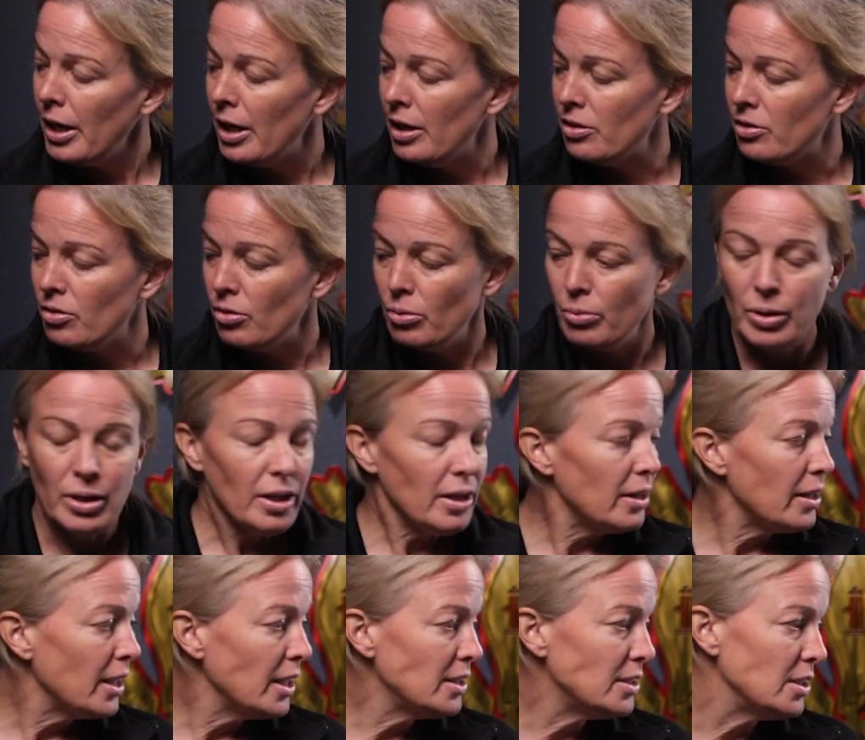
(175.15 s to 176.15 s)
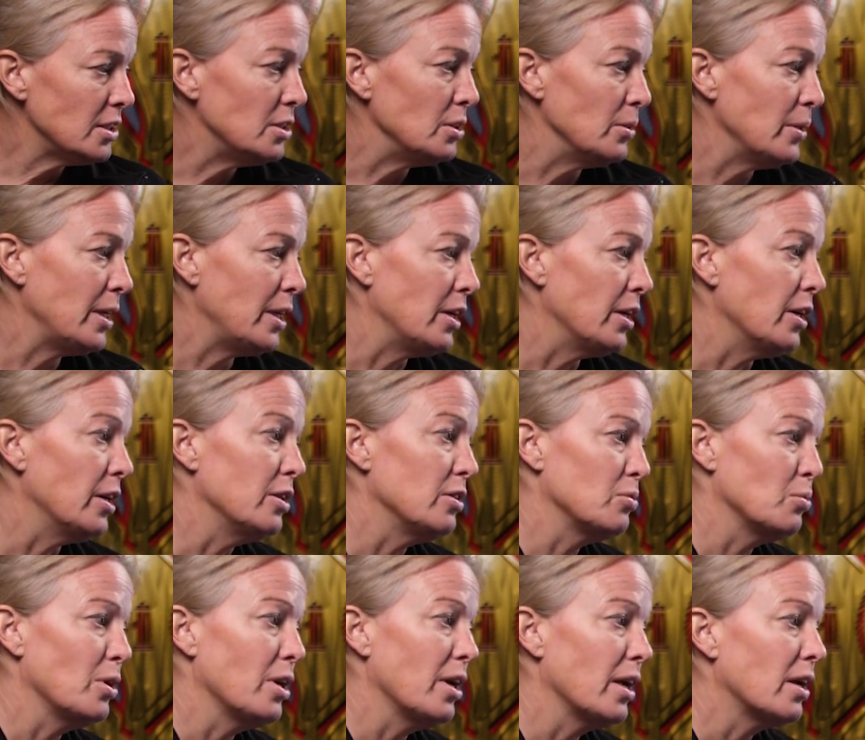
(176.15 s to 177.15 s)
And so what I like to do here
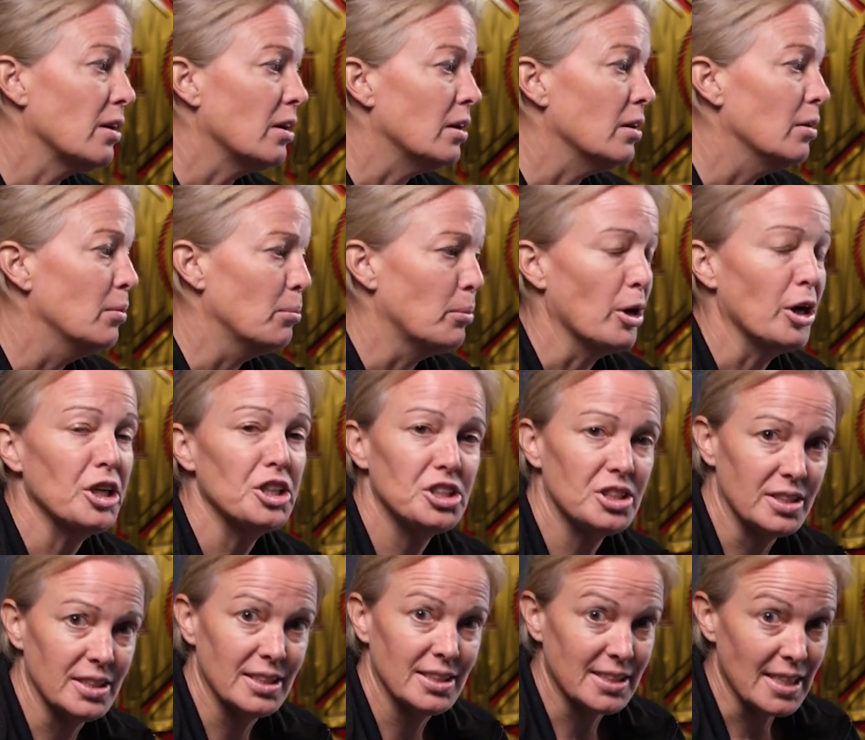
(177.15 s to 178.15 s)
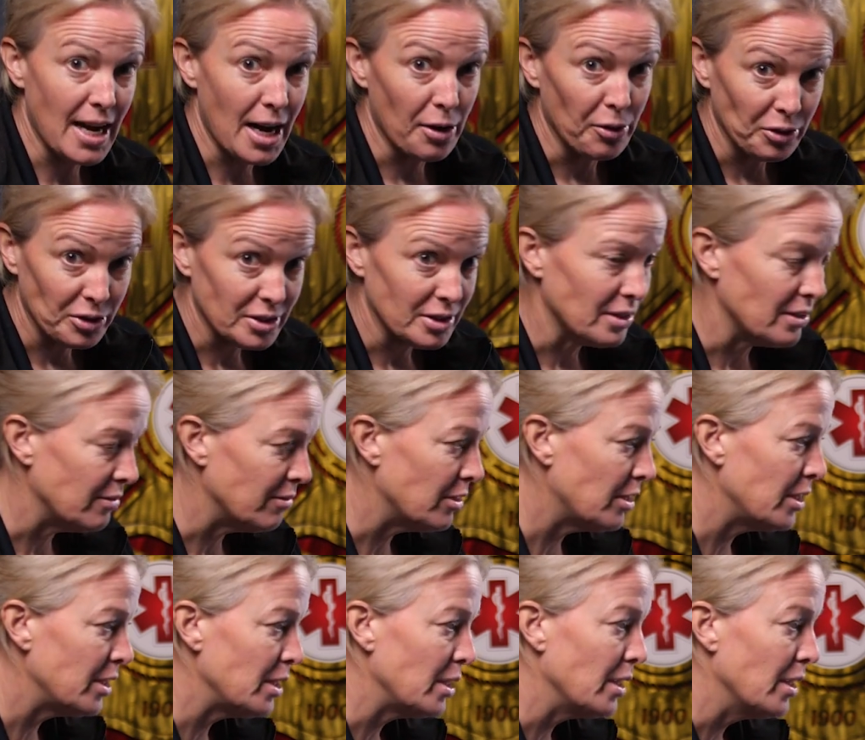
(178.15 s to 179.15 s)
is what I call march this out. And I've
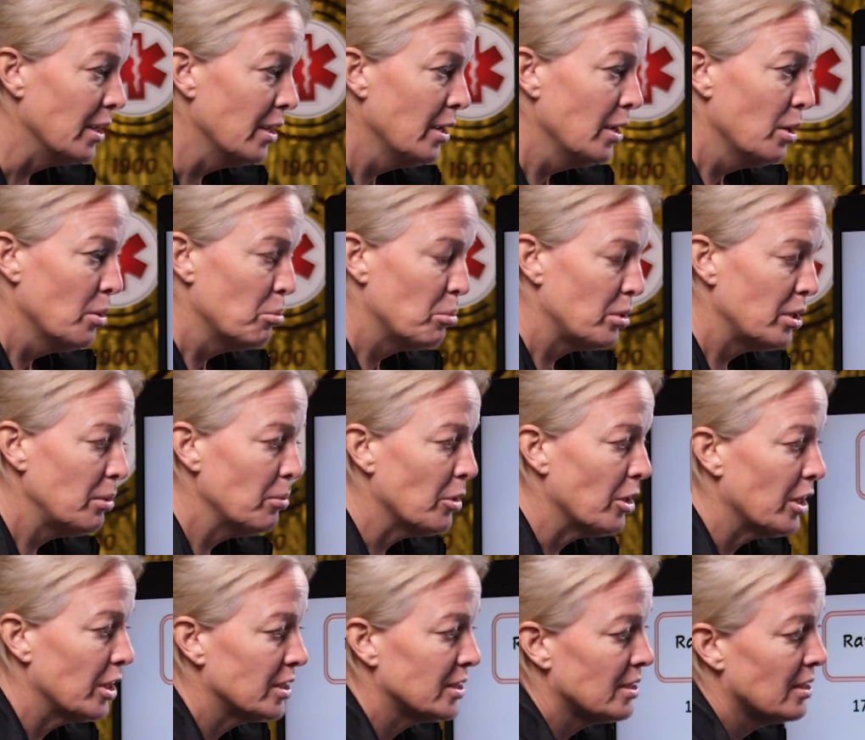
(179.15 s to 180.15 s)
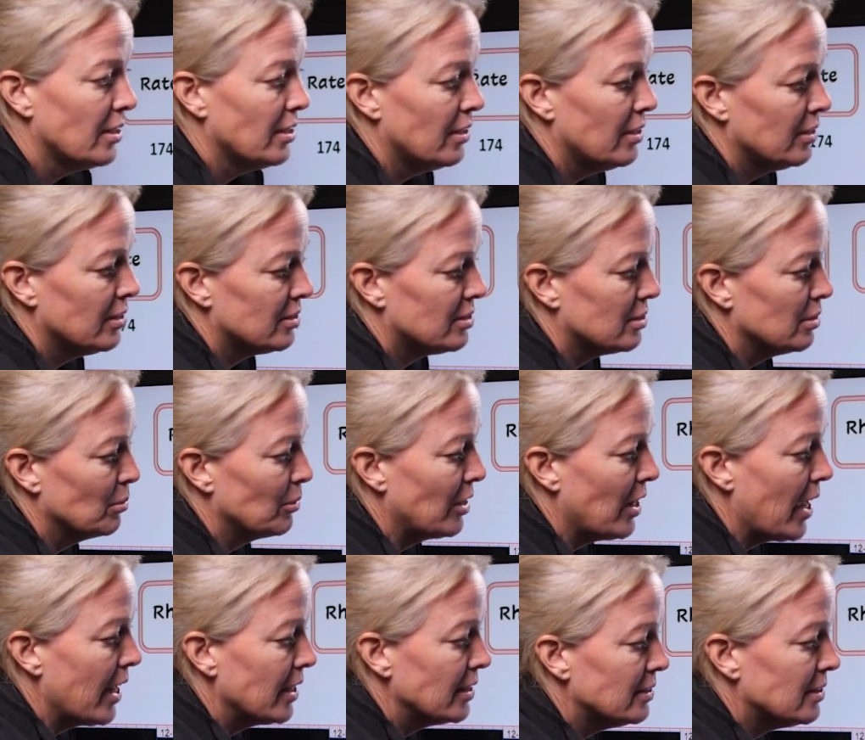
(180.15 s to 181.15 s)
already pre-marked some
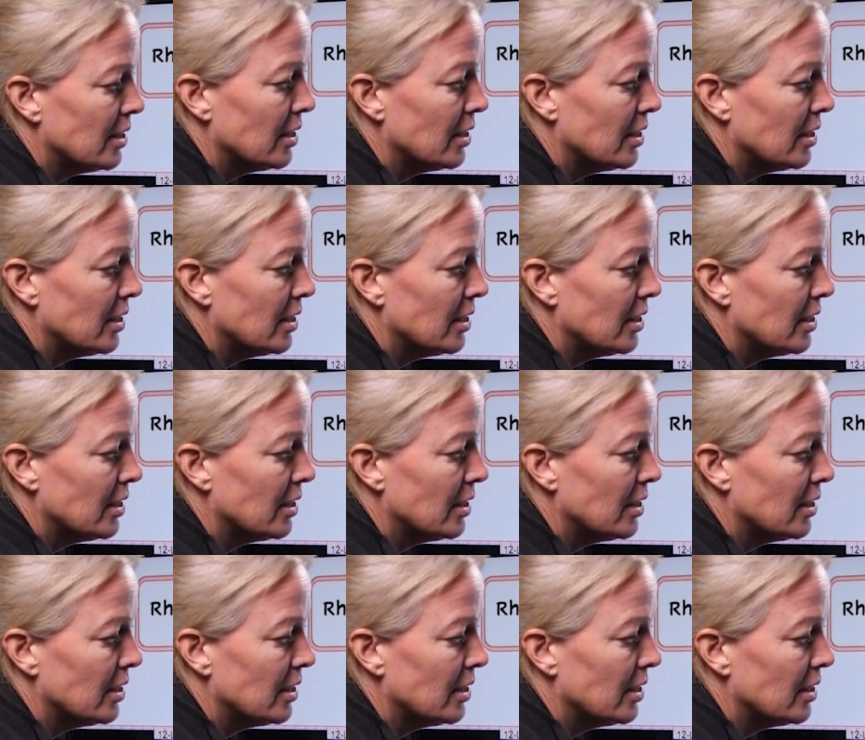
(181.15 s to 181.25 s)
lines